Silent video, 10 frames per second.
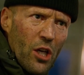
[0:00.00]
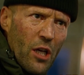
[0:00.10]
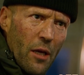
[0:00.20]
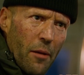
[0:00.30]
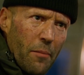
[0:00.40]

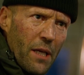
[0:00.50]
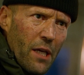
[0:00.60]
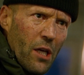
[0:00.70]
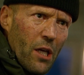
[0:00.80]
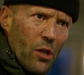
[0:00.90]
But this
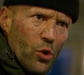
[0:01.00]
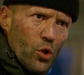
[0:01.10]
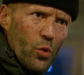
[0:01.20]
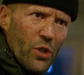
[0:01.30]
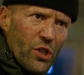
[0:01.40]
time,
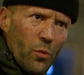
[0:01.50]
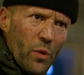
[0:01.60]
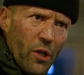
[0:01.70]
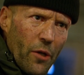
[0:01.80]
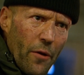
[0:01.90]
Lee
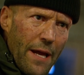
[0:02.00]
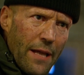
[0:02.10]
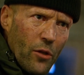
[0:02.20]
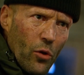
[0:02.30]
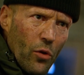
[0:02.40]
Christmas is
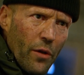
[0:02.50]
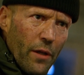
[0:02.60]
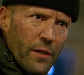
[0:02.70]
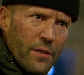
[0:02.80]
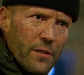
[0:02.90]
set to
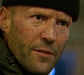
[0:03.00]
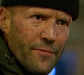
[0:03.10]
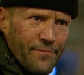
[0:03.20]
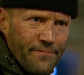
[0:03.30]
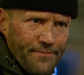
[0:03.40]
be the
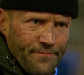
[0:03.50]
focus.